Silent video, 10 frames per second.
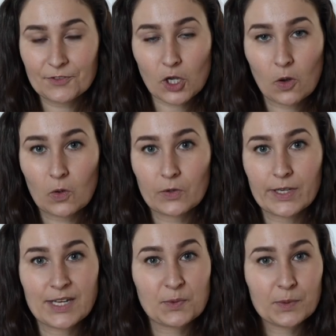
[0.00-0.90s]
to cold
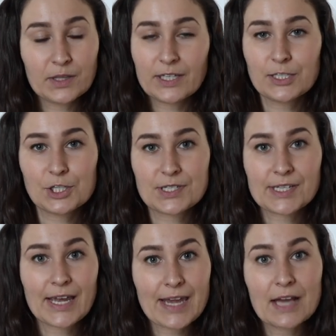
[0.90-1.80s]
and really just
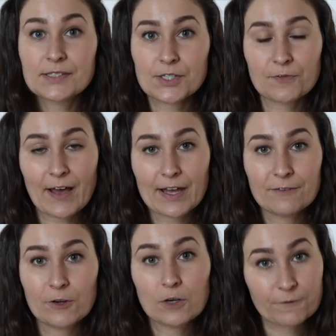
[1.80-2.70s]
cannot
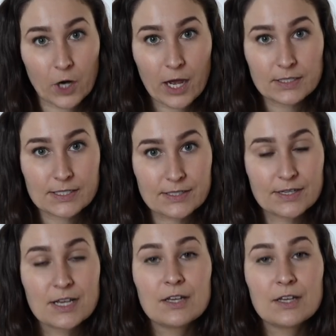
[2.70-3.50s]
survive a frost.